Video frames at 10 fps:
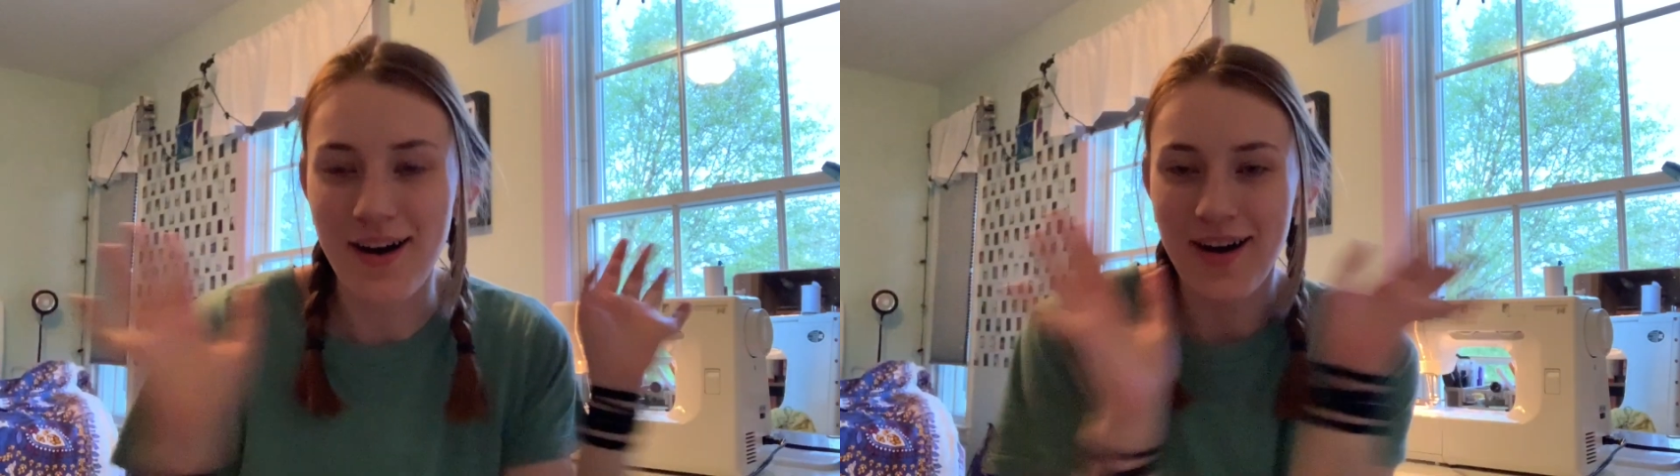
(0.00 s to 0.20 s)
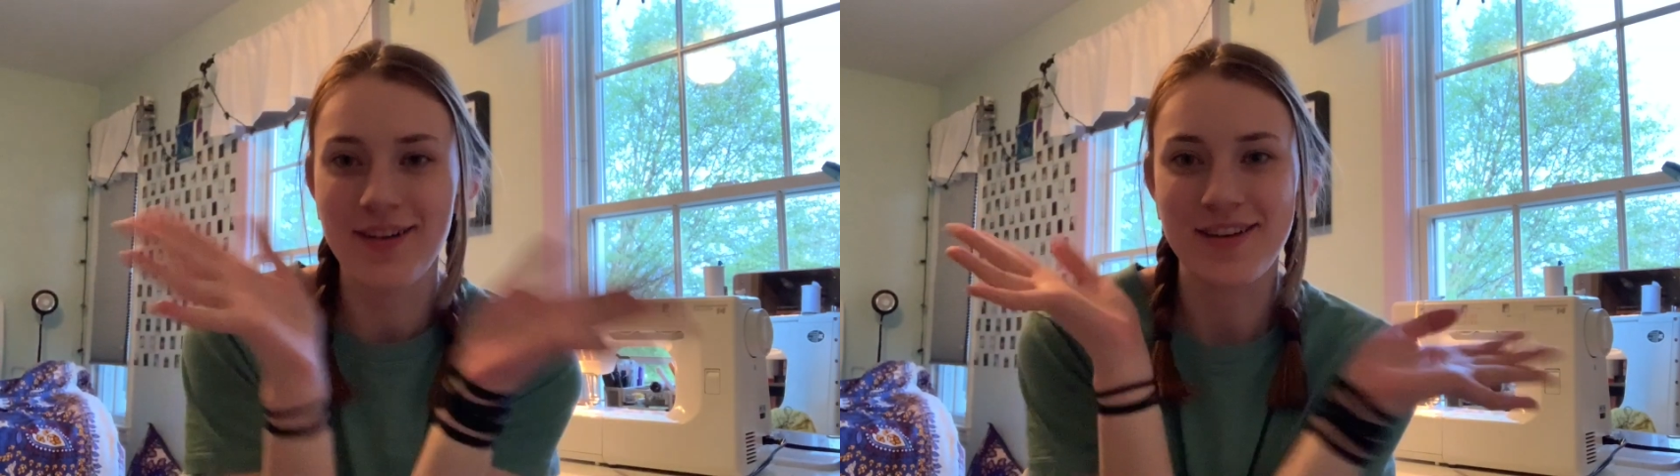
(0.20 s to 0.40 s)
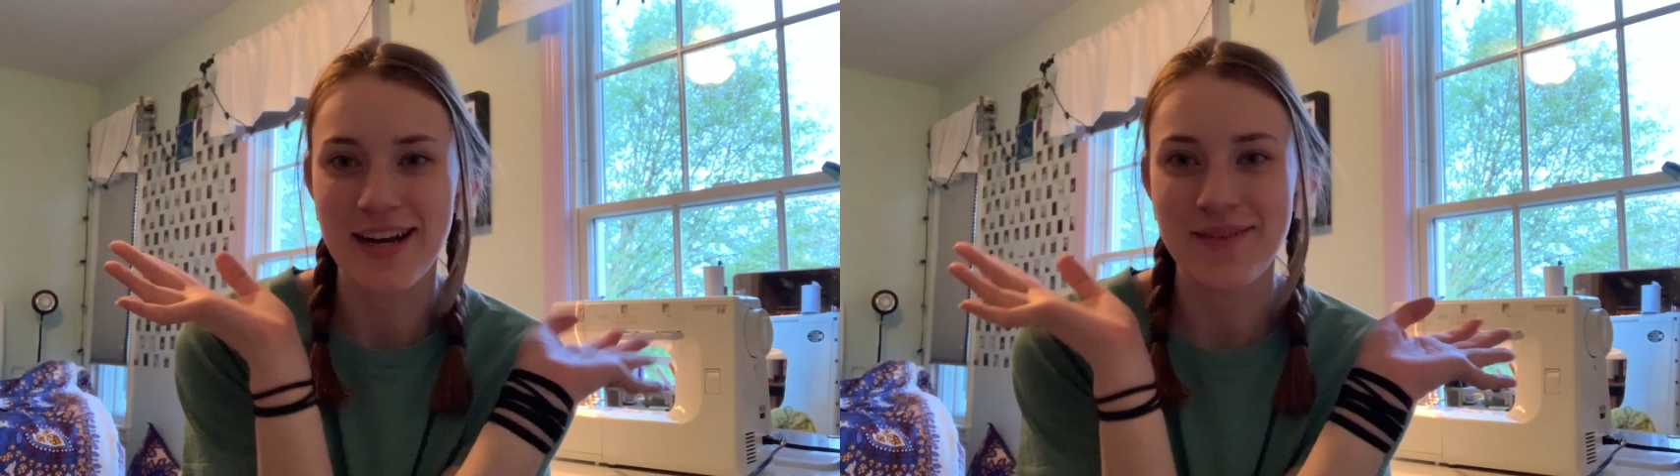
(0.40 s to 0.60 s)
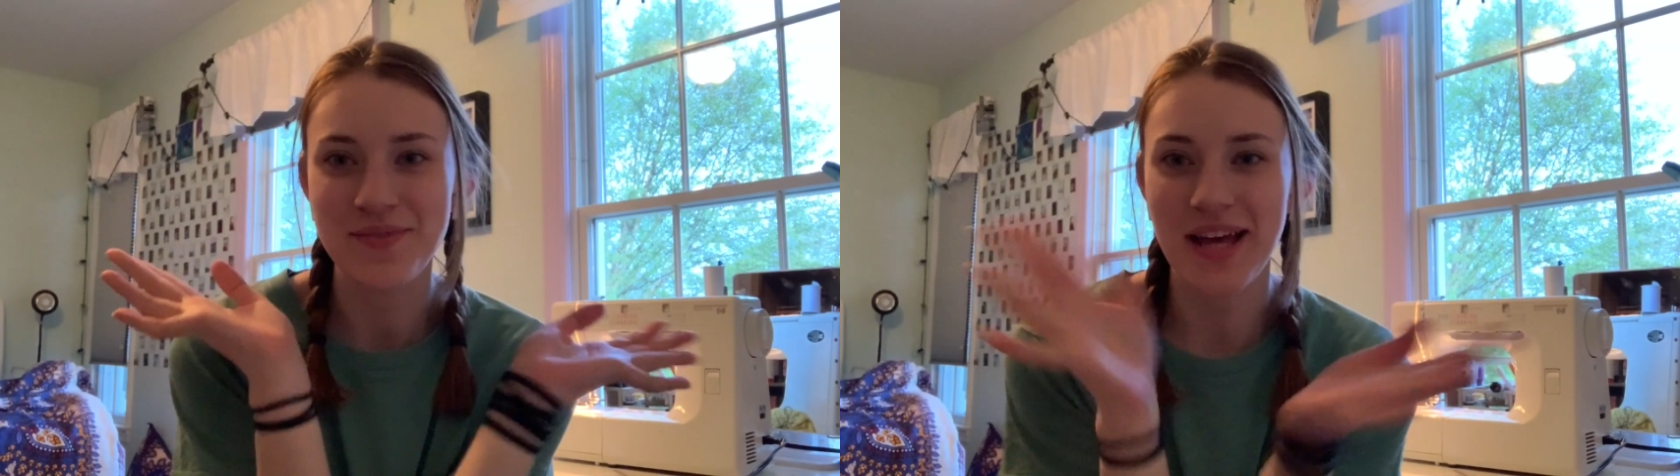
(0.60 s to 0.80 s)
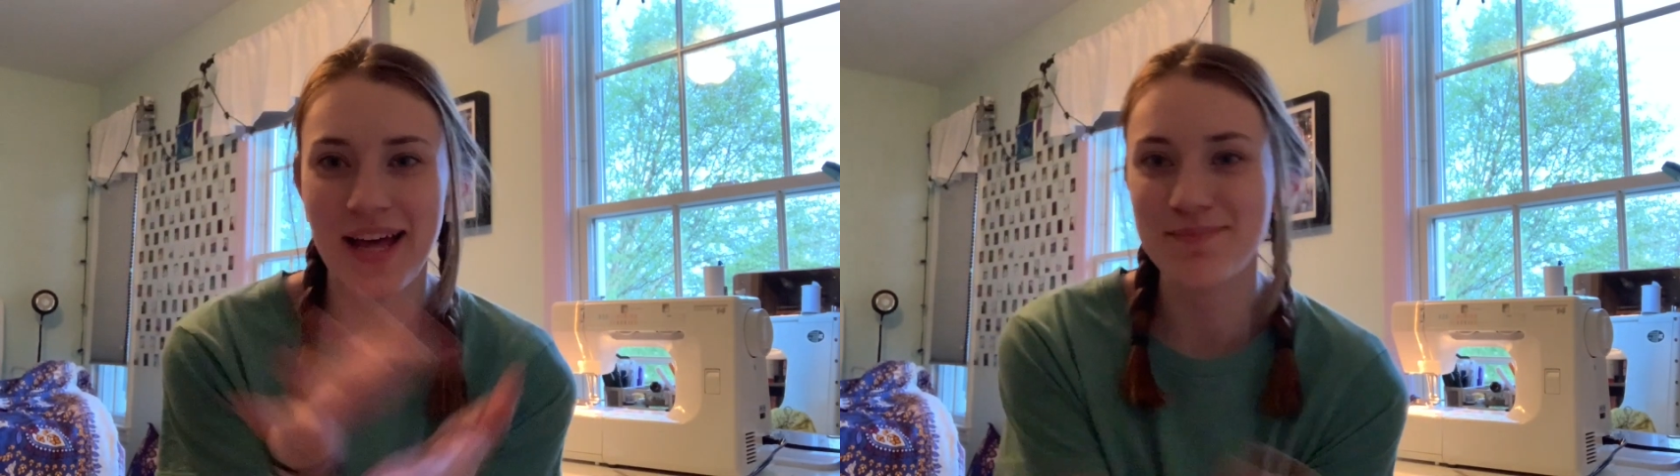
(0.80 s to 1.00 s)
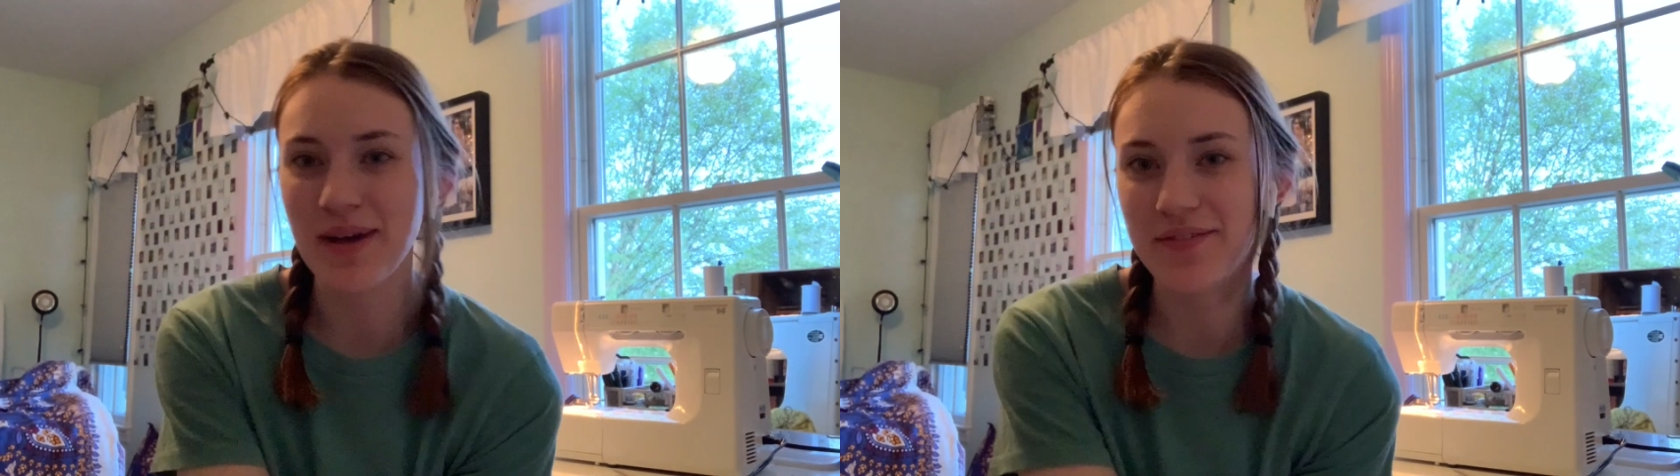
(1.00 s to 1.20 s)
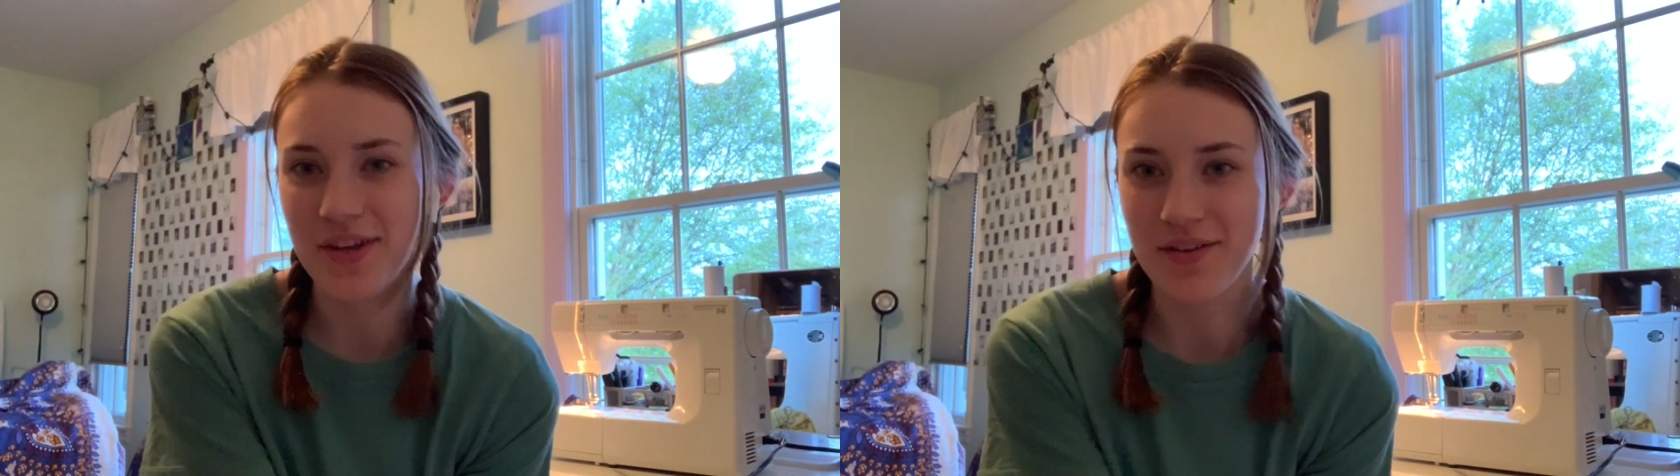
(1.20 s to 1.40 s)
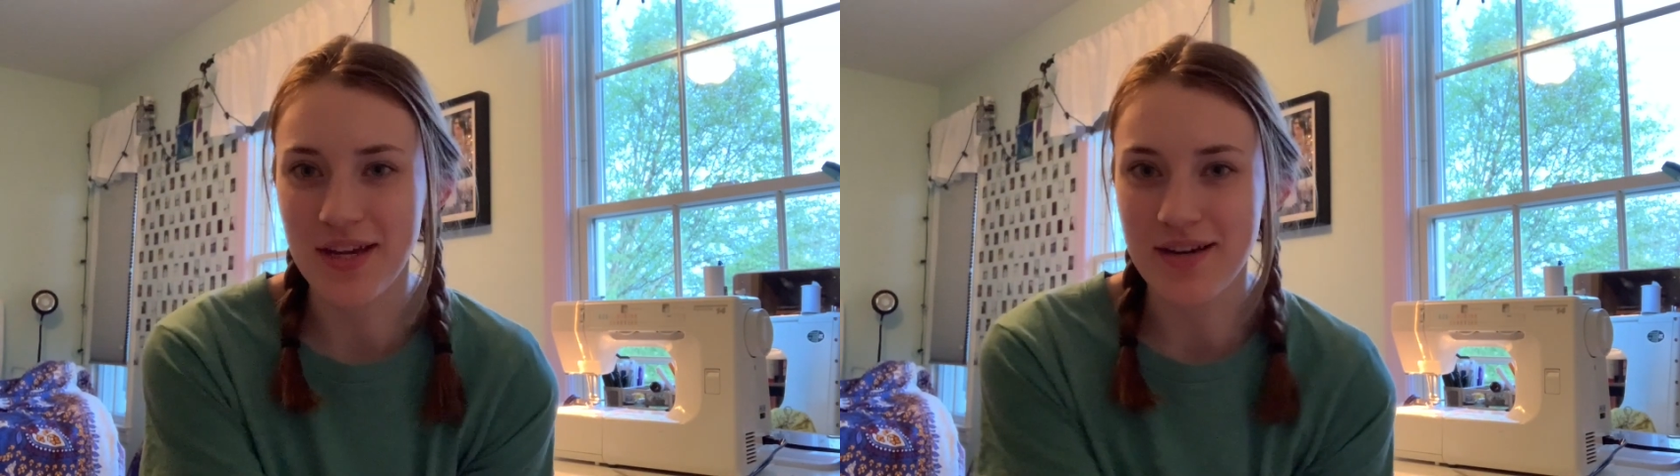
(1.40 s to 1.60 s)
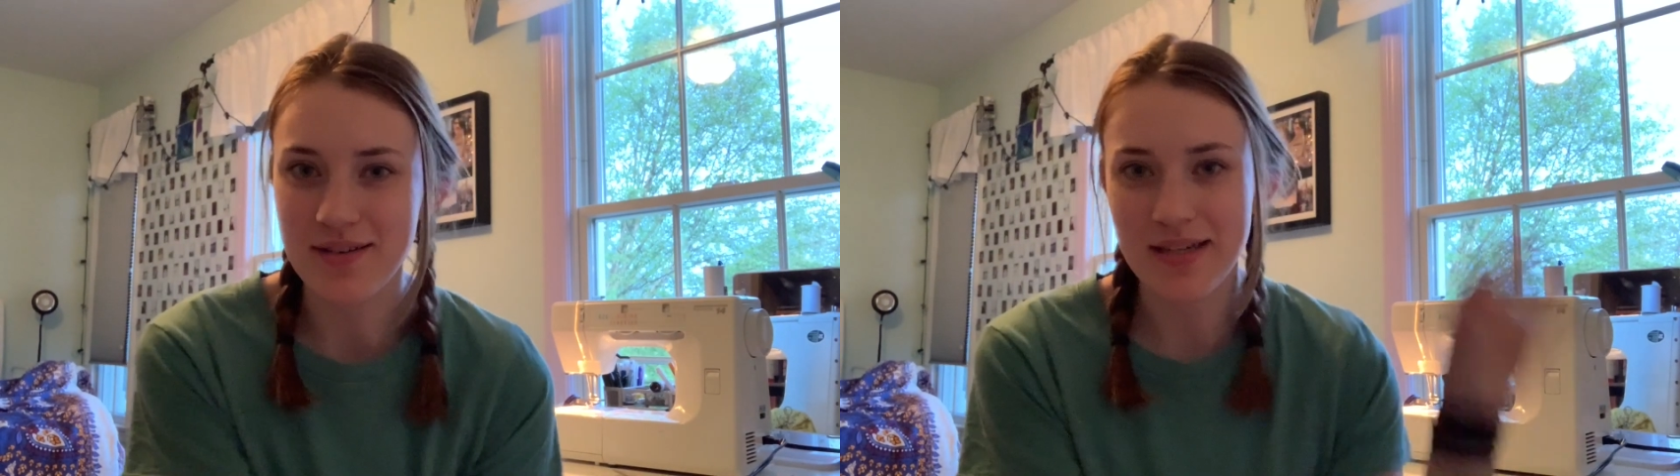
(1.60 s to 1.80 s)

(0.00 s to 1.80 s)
Alright, I'm gonna end my video there.